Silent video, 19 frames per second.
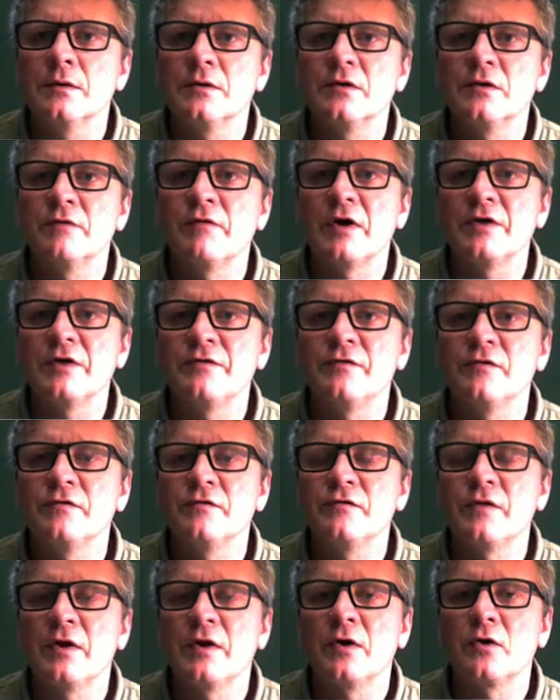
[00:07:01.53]

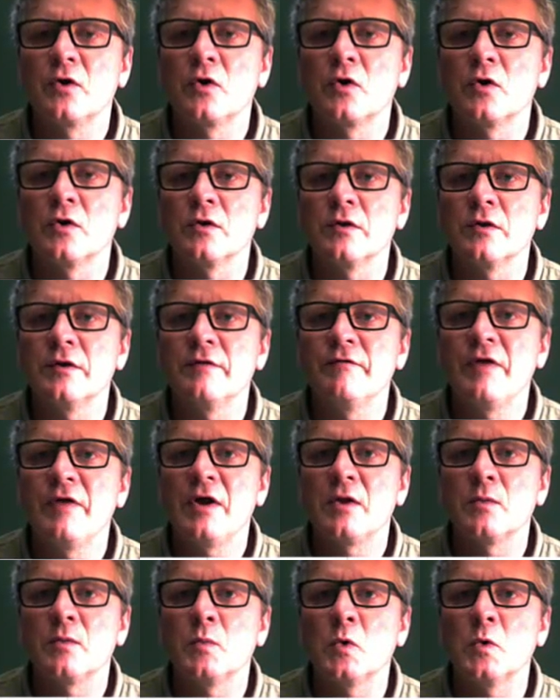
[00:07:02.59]
devices that are currently
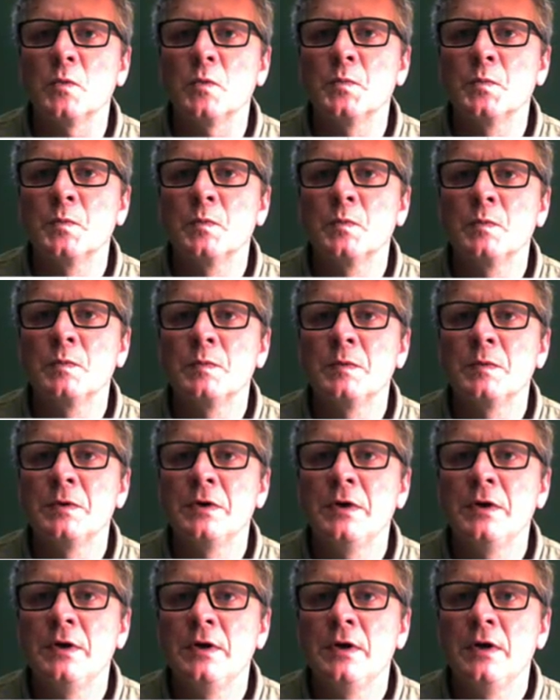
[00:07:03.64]
available.
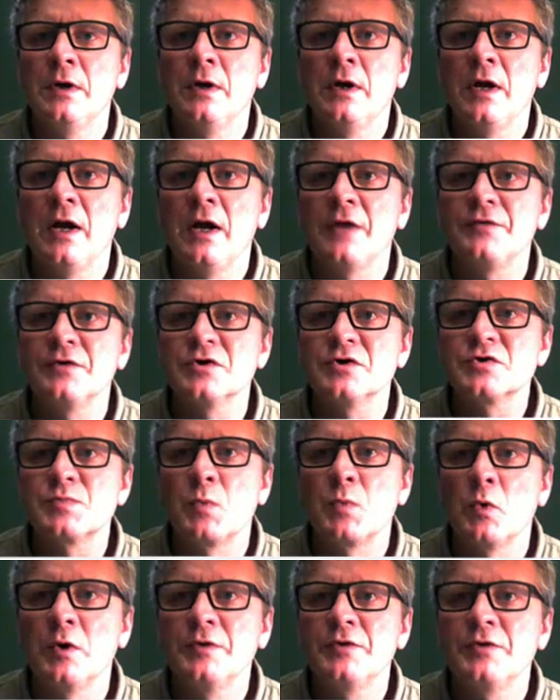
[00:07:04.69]
At this
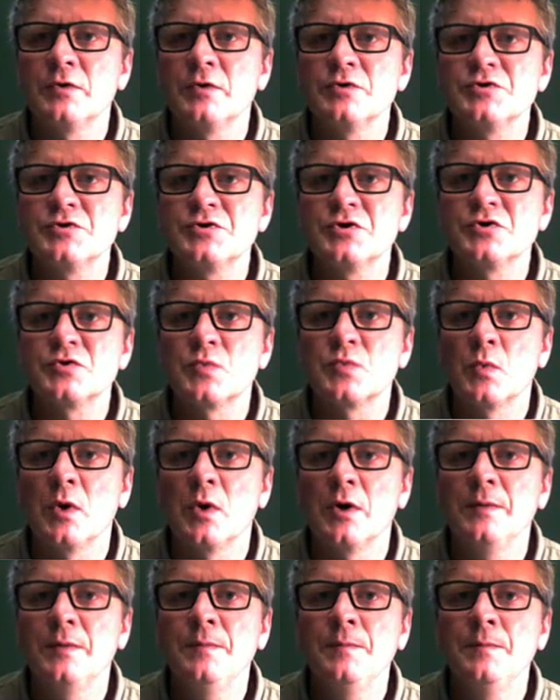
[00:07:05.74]
point, there is just
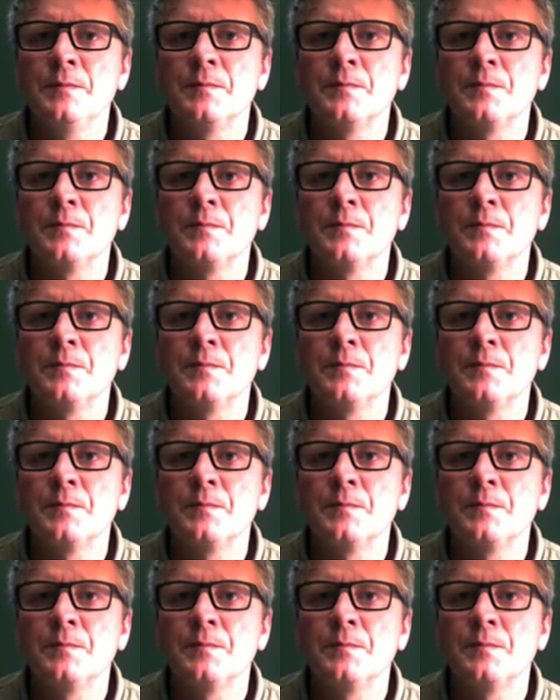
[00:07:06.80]
one.